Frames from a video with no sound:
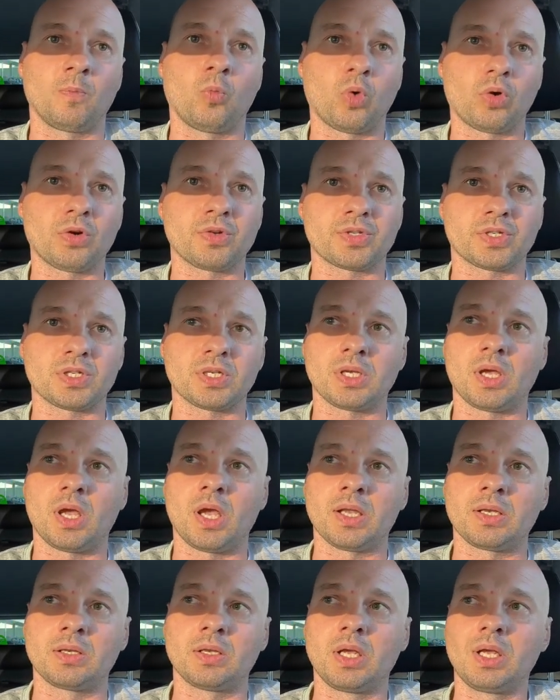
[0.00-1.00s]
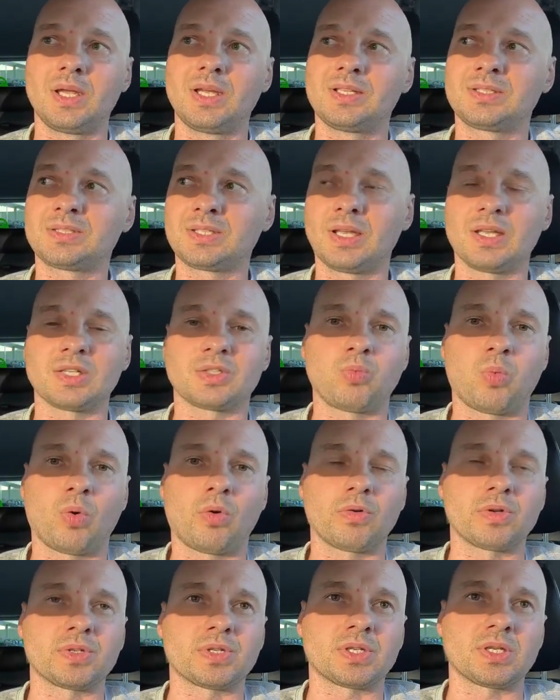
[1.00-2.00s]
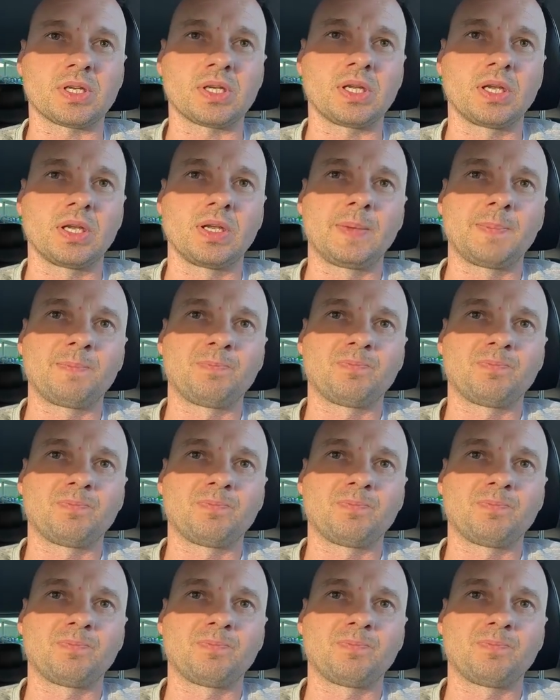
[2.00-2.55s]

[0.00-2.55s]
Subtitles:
warranty, and seller's warranty